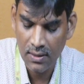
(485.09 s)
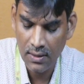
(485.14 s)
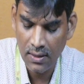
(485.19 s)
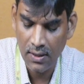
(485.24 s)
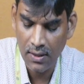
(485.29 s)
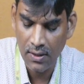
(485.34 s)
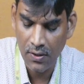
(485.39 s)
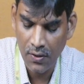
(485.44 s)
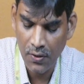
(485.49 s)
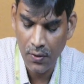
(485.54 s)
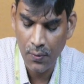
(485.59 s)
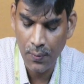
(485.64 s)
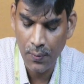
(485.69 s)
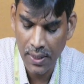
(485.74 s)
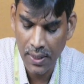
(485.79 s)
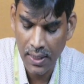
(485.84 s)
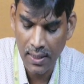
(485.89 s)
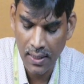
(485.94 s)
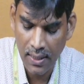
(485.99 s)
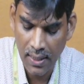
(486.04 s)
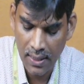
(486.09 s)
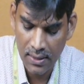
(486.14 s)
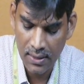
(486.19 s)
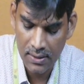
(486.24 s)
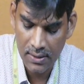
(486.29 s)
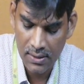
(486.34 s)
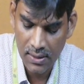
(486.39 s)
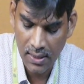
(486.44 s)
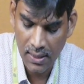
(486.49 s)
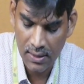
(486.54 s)
we can write
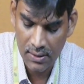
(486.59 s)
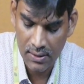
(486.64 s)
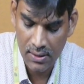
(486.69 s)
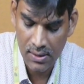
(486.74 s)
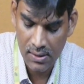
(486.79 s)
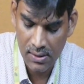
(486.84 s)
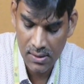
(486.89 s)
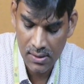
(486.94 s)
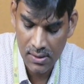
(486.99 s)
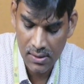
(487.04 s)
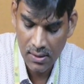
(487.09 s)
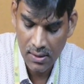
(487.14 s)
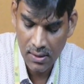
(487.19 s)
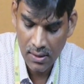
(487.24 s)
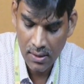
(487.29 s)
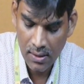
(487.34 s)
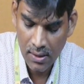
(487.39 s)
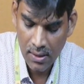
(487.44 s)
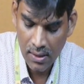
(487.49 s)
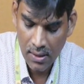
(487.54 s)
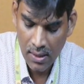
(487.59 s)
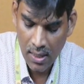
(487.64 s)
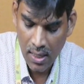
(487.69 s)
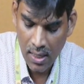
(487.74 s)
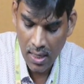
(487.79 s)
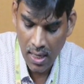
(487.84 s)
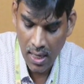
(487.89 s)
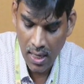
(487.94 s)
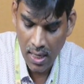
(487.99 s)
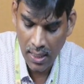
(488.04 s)
this like this,
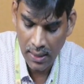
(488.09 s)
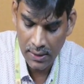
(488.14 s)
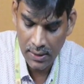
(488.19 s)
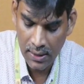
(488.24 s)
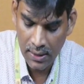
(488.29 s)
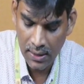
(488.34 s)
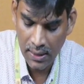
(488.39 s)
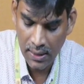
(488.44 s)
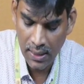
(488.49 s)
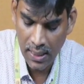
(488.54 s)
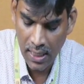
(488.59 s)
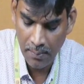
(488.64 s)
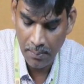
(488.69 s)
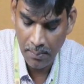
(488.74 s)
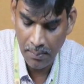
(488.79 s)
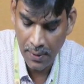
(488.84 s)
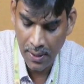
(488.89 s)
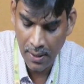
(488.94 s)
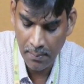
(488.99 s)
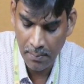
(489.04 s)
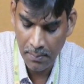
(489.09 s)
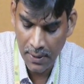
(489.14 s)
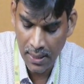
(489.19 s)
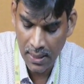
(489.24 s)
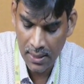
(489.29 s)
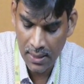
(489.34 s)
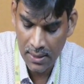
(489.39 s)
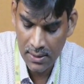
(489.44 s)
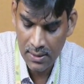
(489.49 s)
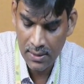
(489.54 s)
ID lambda
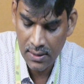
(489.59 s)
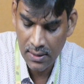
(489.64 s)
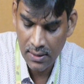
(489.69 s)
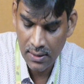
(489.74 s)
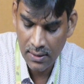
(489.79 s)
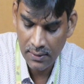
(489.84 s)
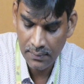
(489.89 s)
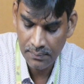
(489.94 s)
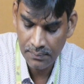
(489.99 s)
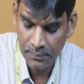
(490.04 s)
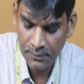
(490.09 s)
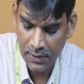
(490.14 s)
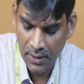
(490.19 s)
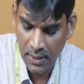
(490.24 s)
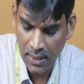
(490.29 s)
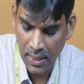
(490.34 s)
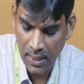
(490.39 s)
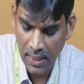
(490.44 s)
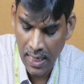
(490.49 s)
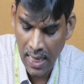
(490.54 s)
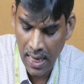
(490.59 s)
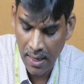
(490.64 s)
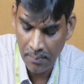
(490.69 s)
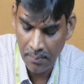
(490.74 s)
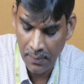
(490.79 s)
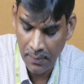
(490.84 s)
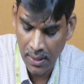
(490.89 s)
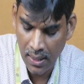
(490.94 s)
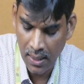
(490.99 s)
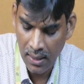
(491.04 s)
plus
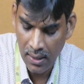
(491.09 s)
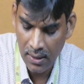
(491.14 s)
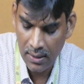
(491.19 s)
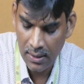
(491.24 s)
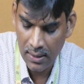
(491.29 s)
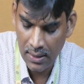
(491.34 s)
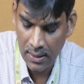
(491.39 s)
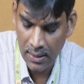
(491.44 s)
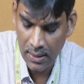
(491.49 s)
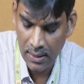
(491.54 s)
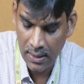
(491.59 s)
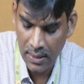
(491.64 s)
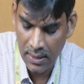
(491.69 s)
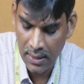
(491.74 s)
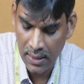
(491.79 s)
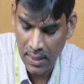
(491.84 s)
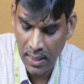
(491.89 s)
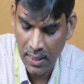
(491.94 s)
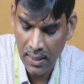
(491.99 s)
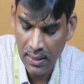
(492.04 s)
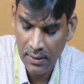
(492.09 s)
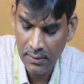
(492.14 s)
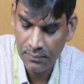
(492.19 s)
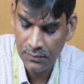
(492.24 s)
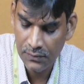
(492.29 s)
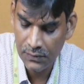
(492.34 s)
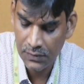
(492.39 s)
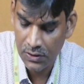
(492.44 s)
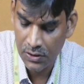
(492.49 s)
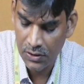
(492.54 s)
lambda di
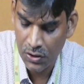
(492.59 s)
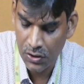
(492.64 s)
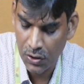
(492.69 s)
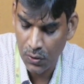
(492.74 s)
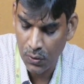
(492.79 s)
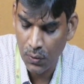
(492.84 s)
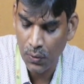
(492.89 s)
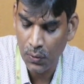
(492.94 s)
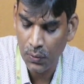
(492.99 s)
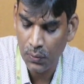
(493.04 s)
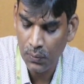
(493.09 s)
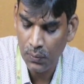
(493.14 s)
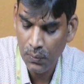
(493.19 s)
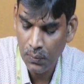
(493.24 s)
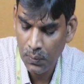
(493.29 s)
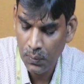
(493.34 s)
is equal to